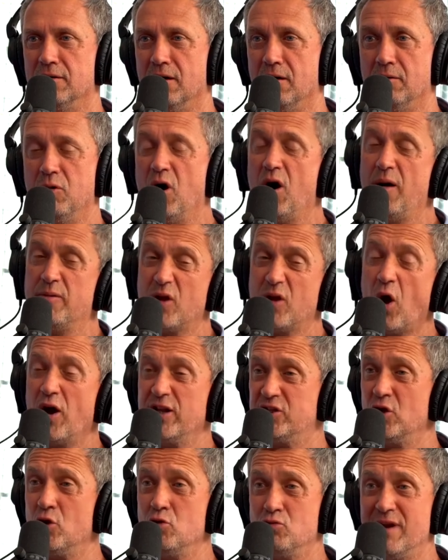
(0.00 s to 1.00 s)
Well, I
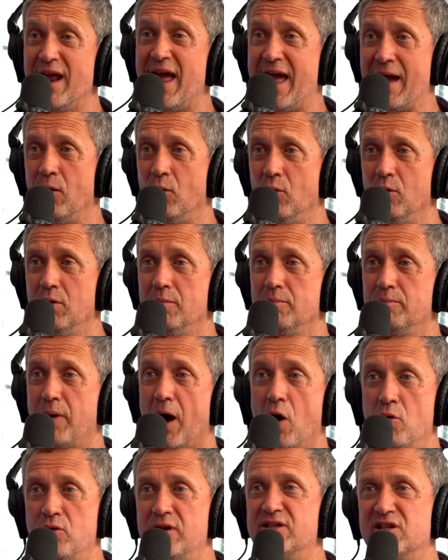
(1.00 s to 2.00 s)
do now, but
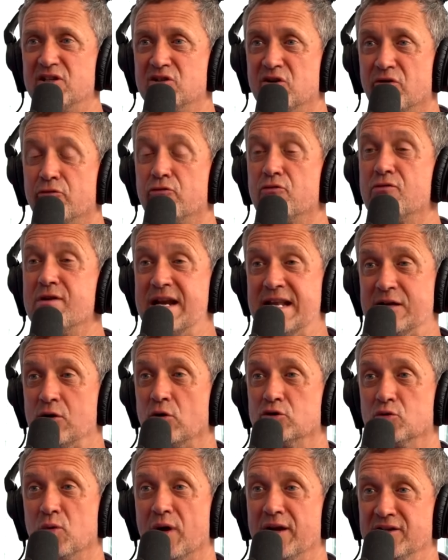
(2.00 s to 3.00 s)
only since I've really
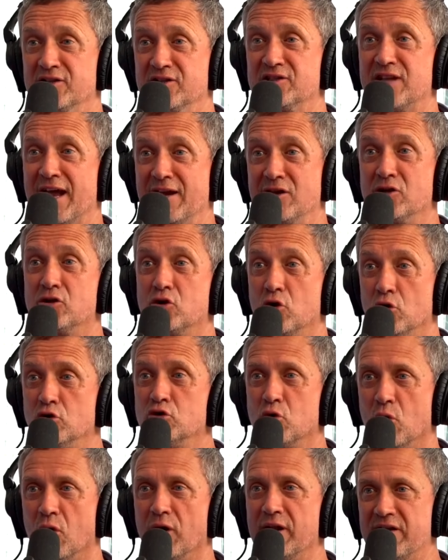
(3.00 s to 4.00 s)
got to understand good
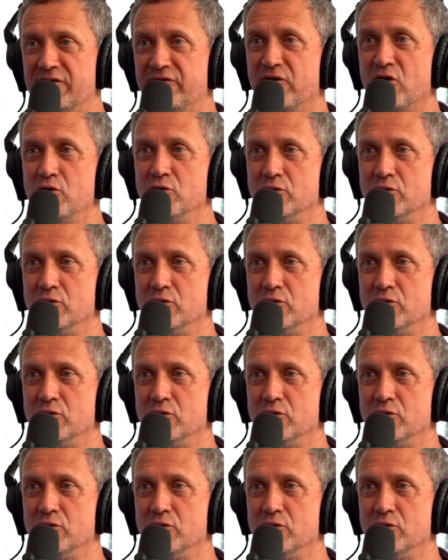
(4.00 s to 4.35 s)
quality food.